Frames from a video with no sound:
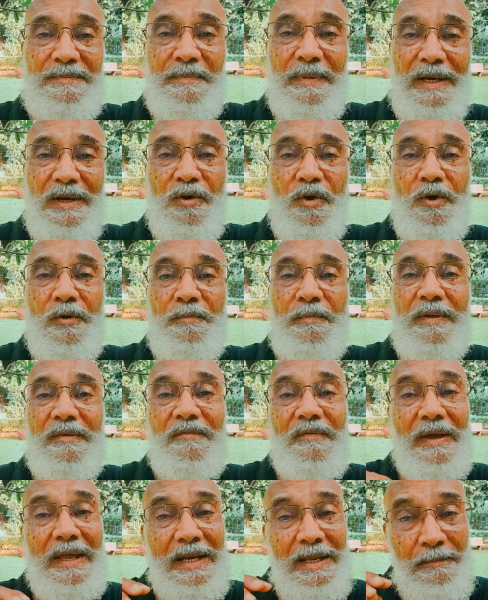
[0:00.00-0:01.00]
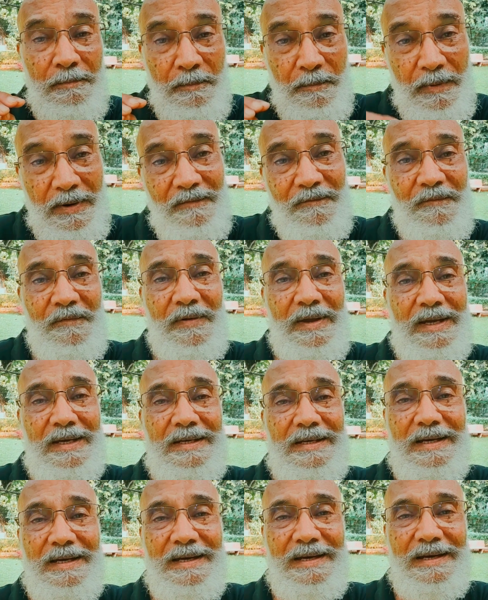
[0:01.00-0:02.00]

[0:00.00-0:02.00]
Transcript: may not be very perfect,